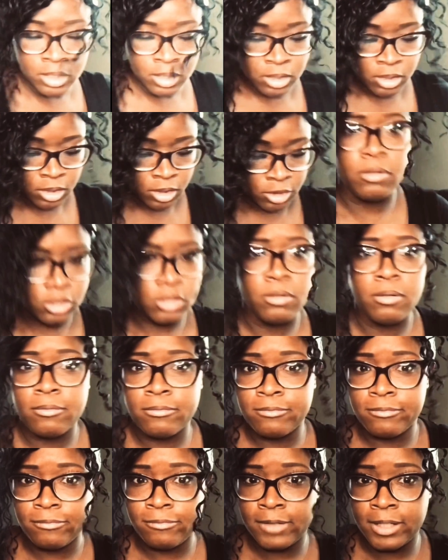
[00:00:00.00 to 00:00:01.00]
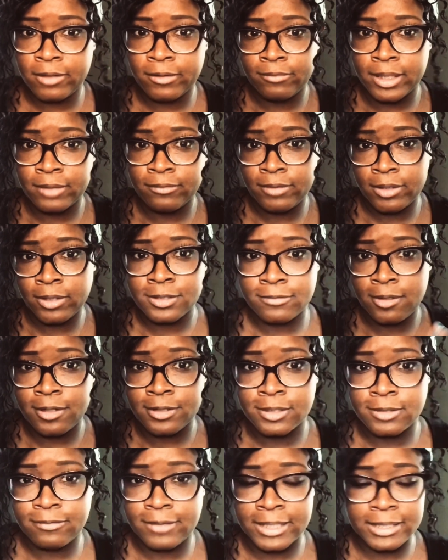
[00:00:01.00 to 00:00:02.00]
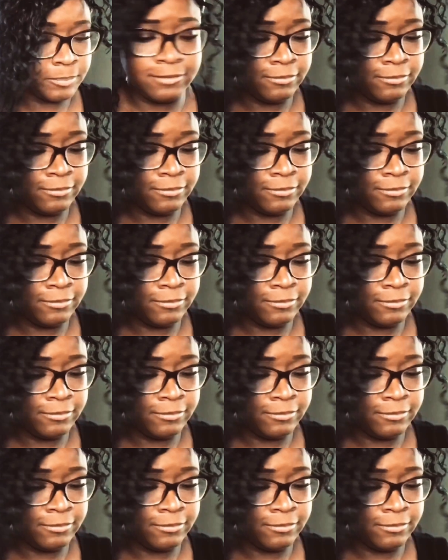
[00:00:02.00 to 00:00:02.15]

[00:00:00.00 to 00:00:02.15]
So very, very cost effective.